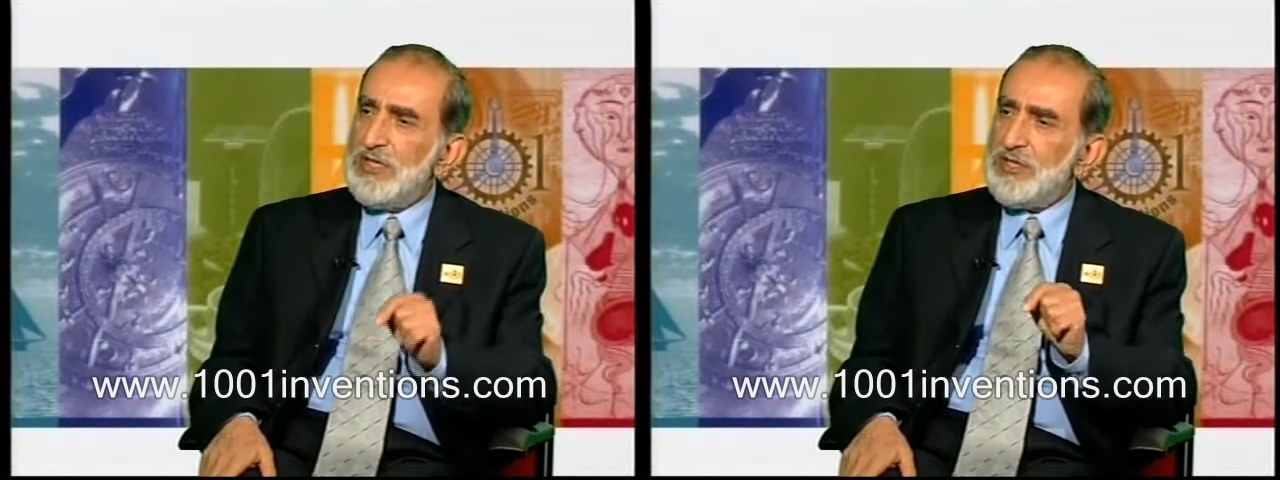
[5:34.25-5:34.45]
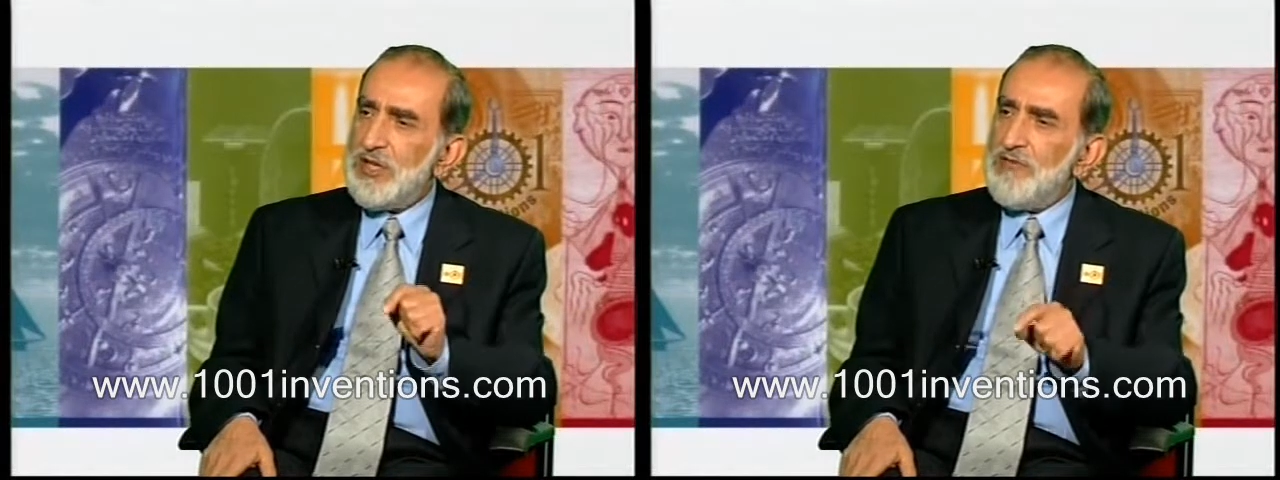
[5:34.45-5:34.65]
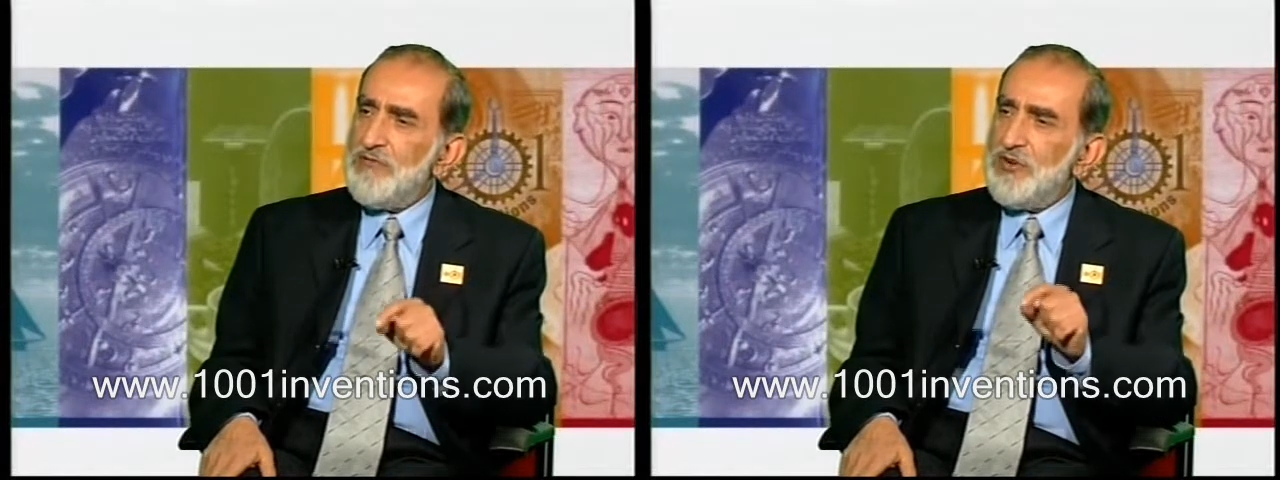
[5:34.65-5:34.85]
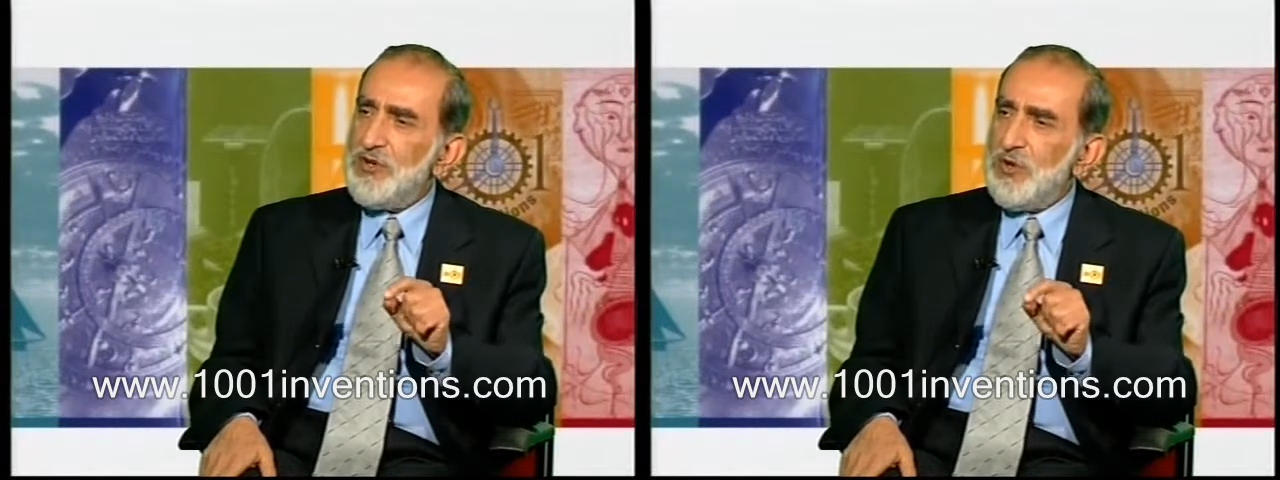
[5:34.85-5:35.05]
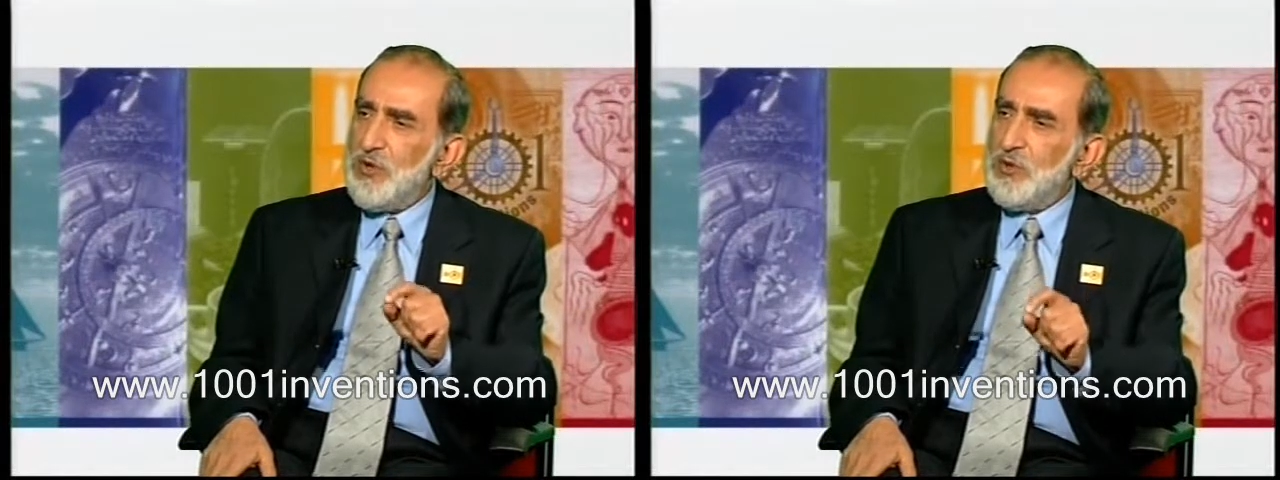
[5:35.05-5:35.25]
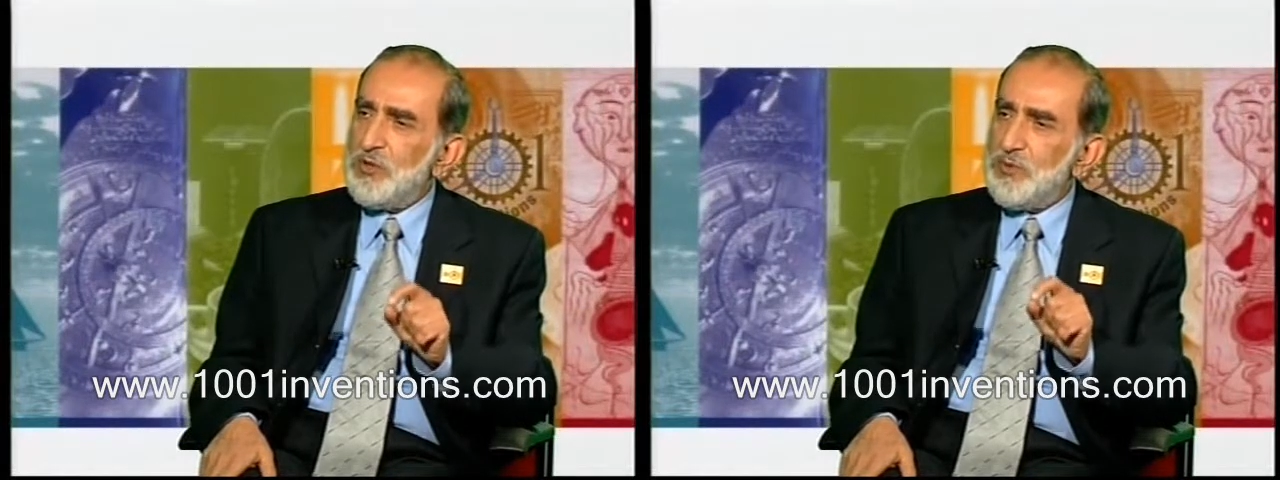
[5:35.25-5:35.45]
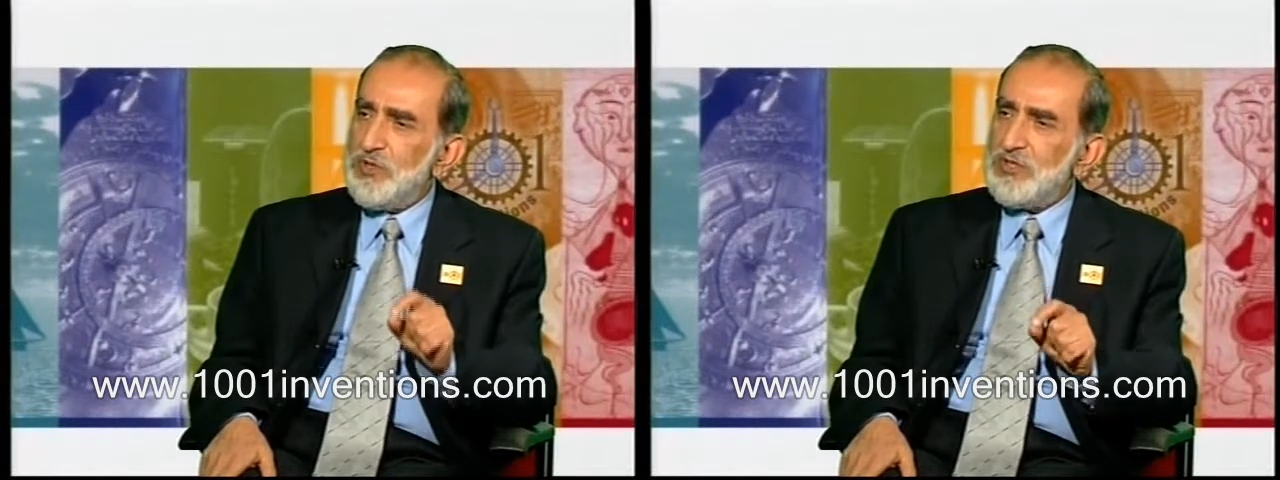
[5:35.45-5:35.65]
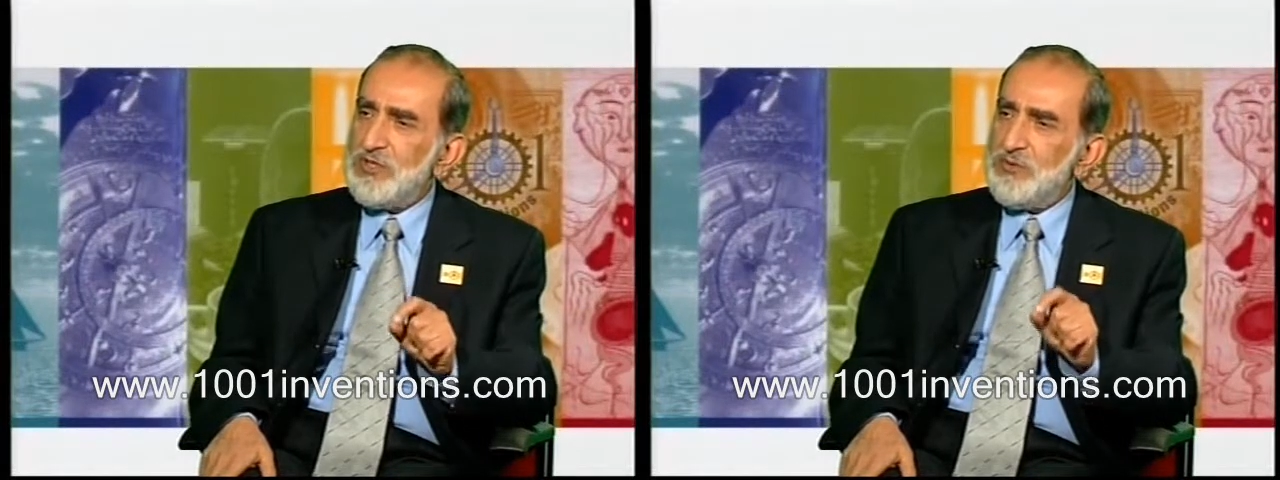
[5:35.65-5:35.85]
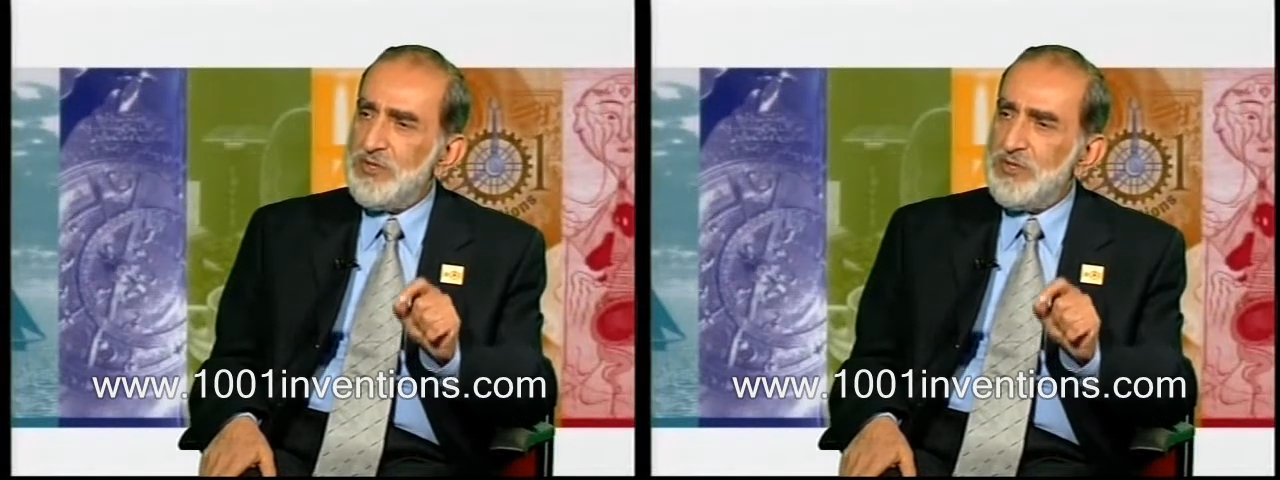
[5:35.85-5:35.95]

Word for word: that every old person